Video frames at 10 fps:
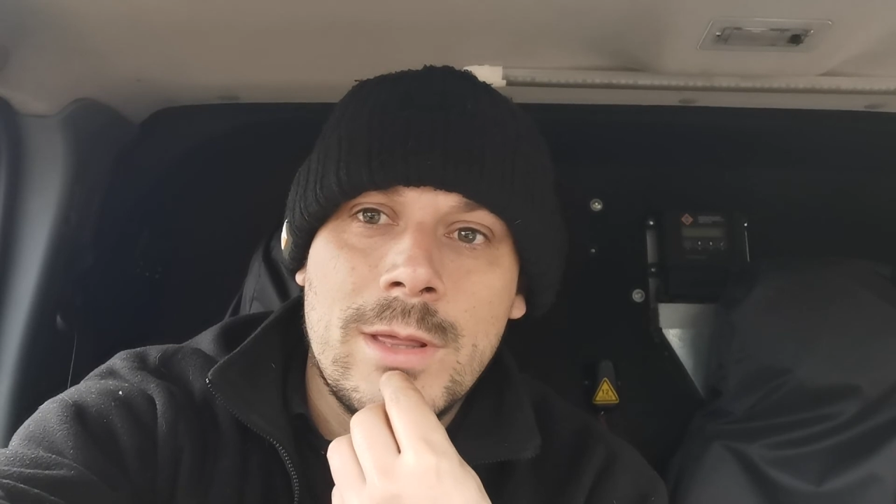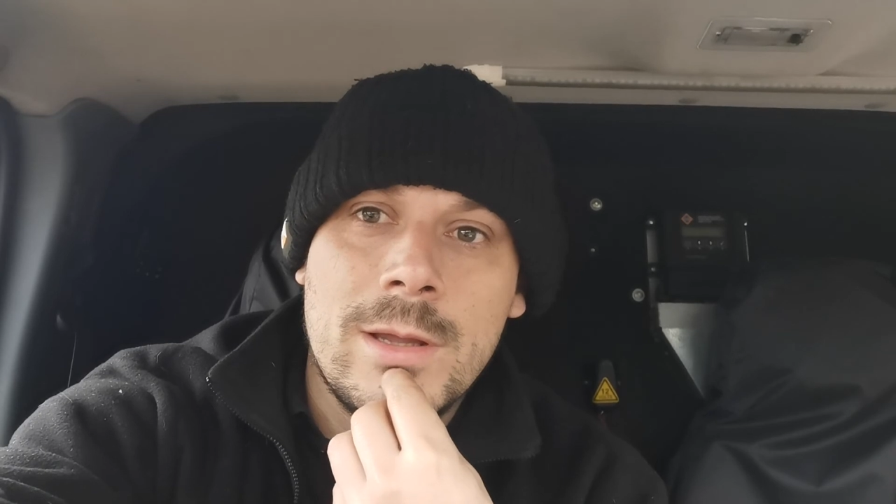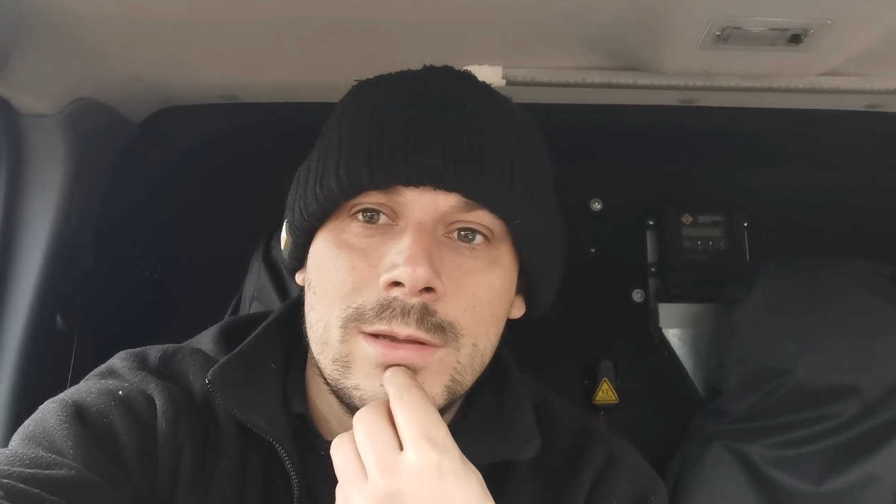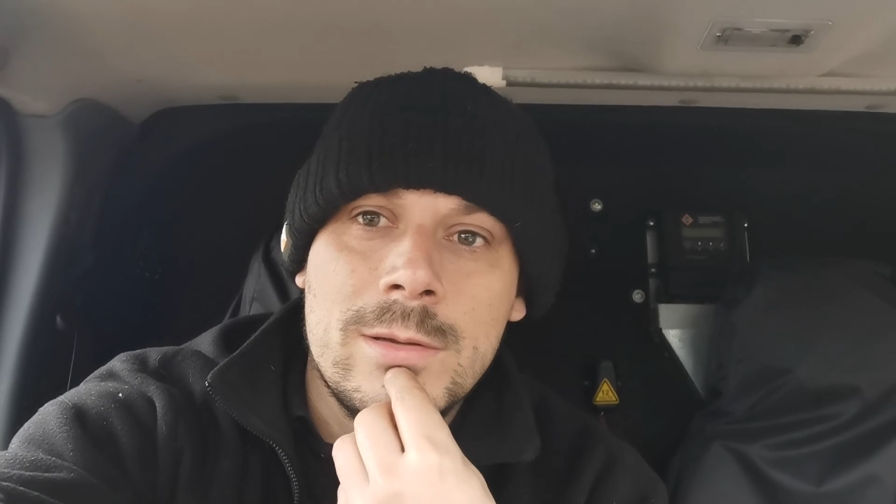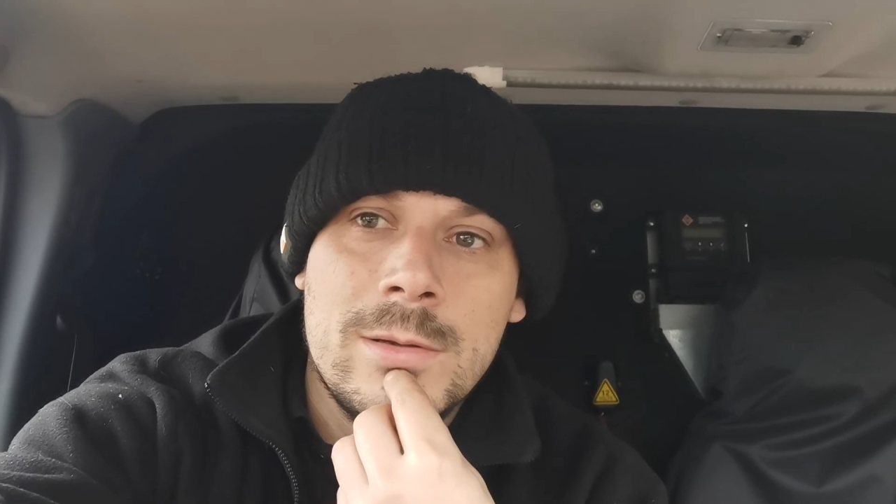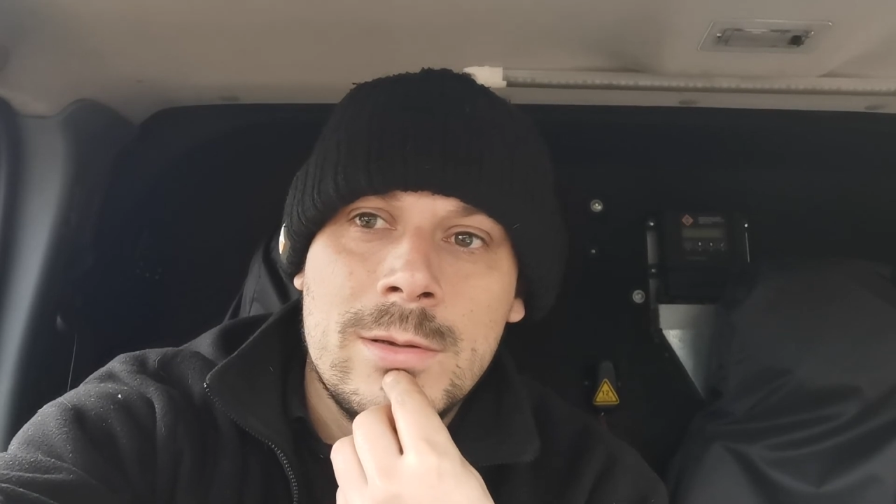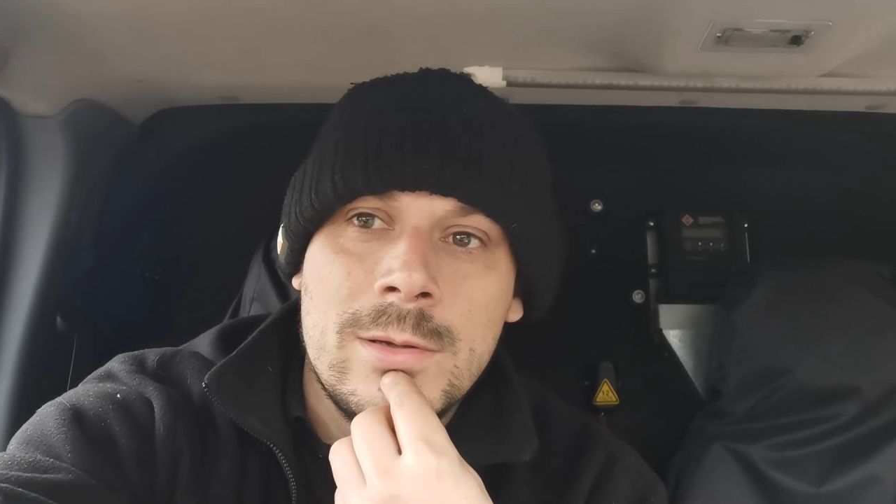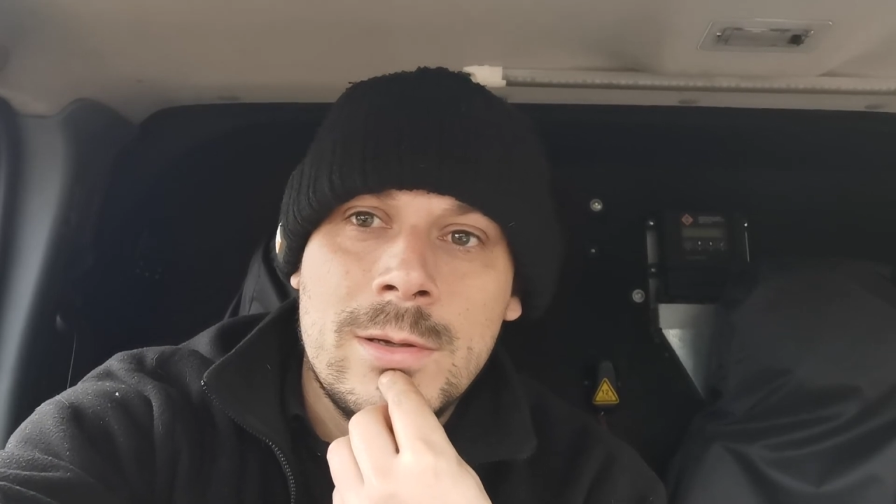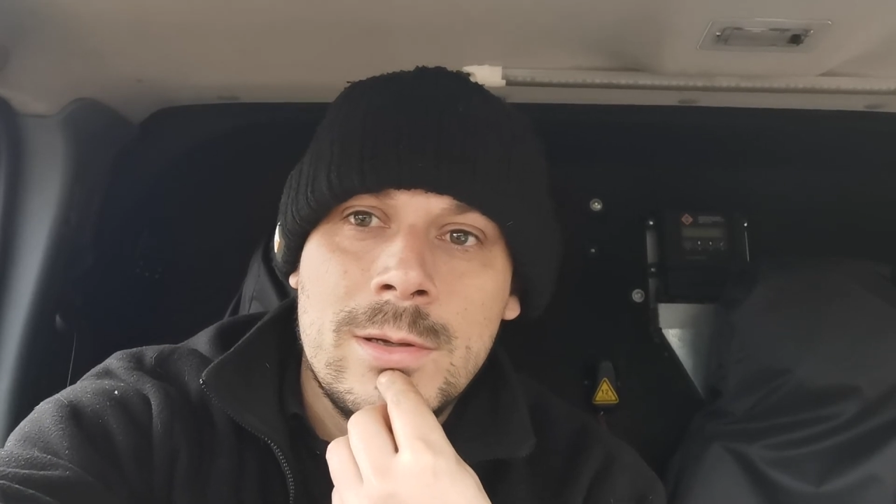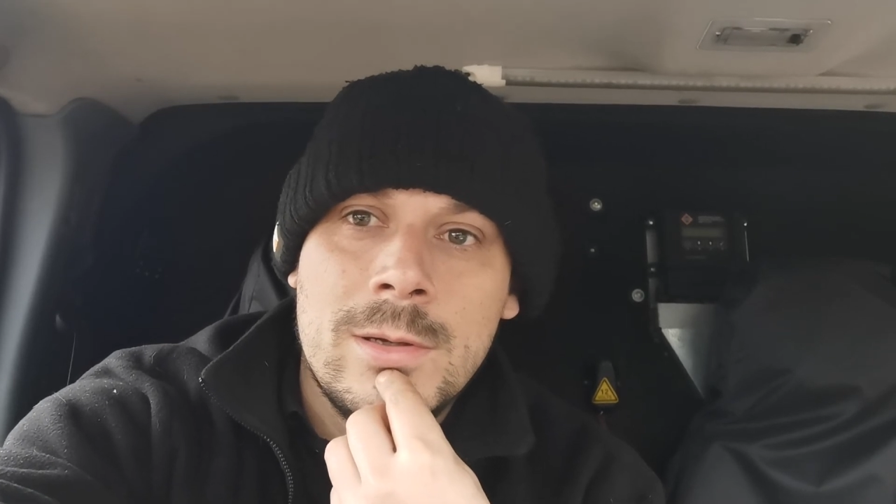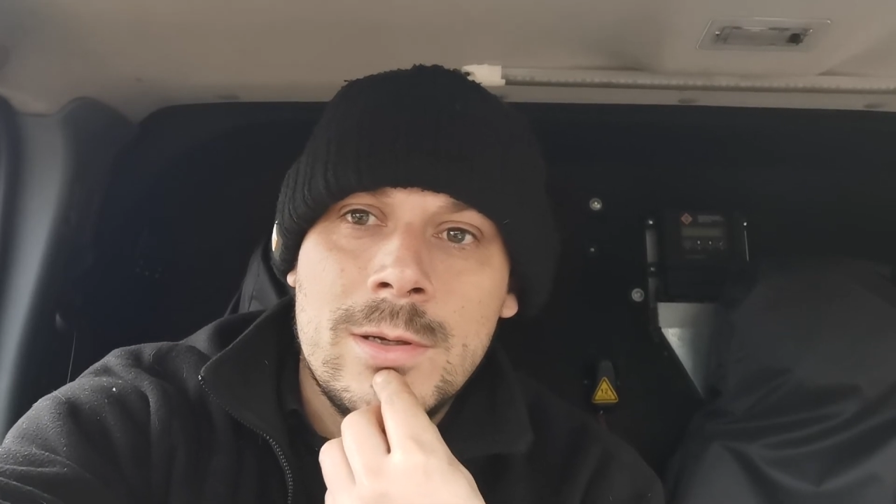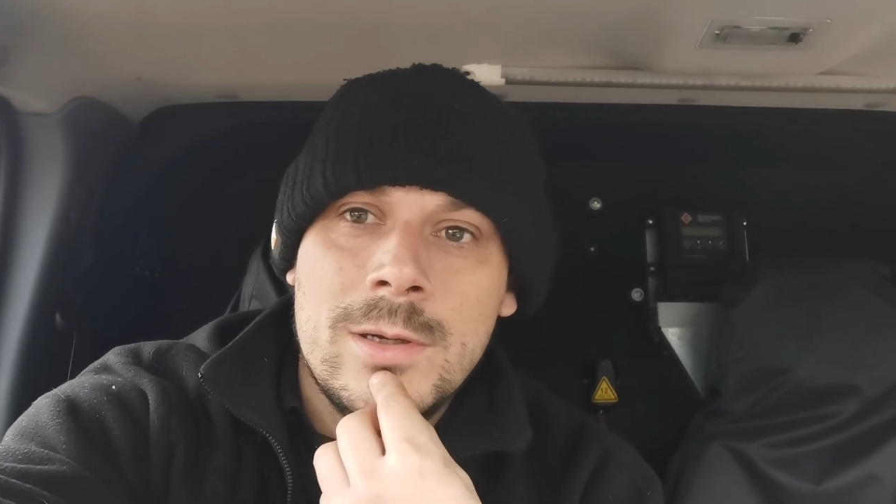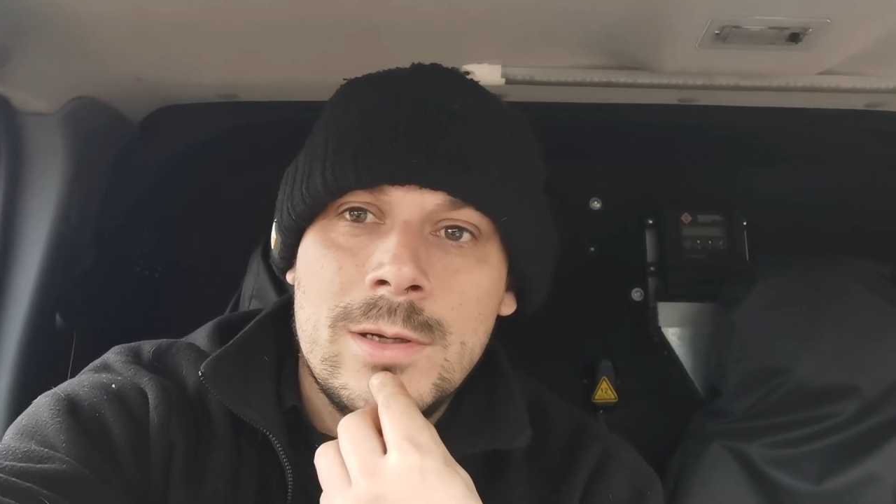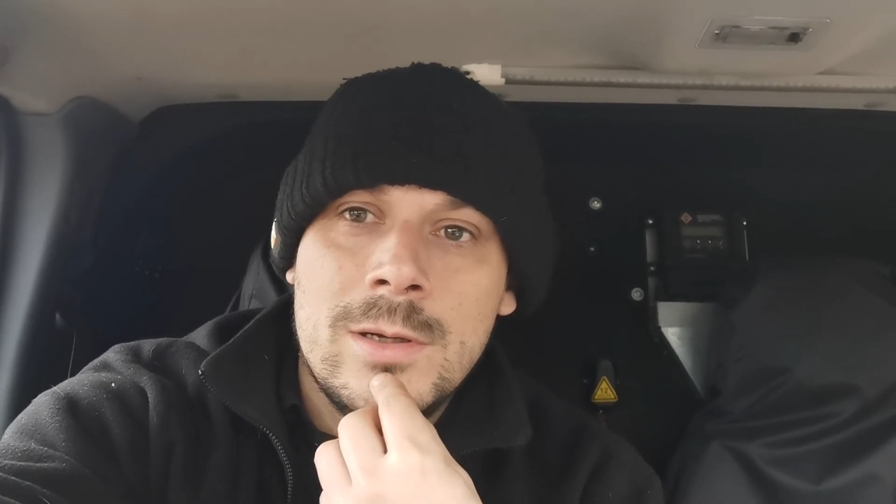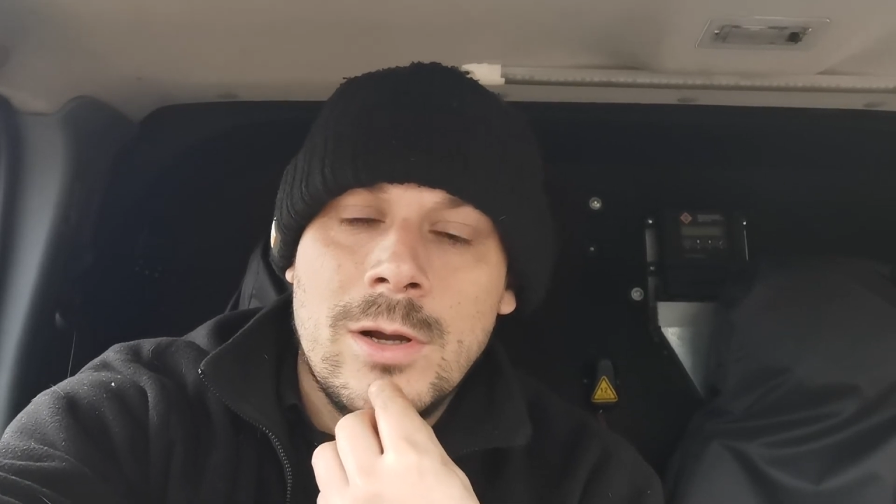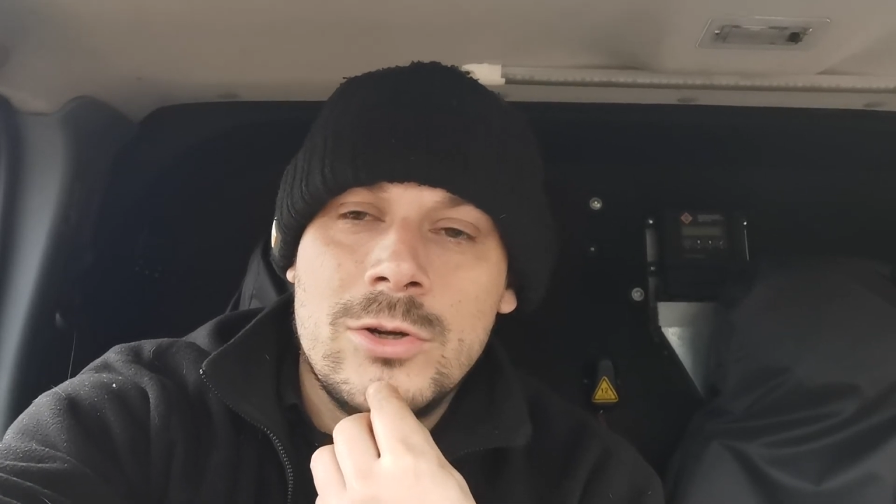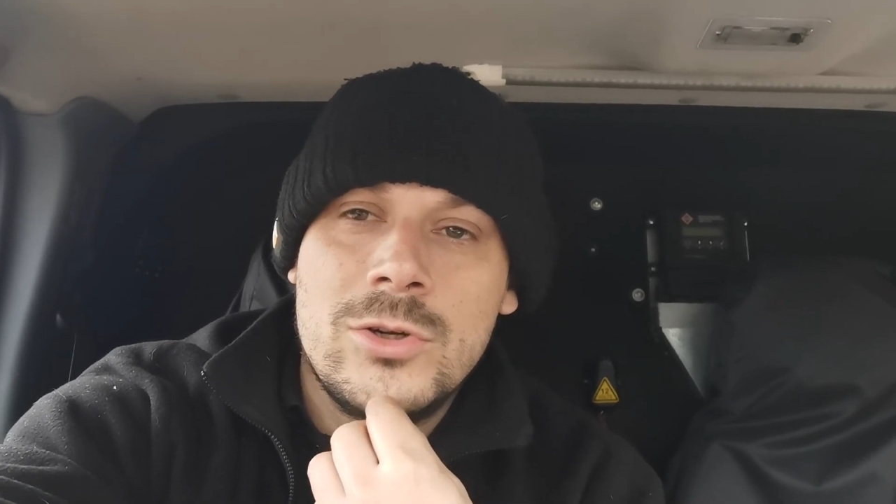thing. I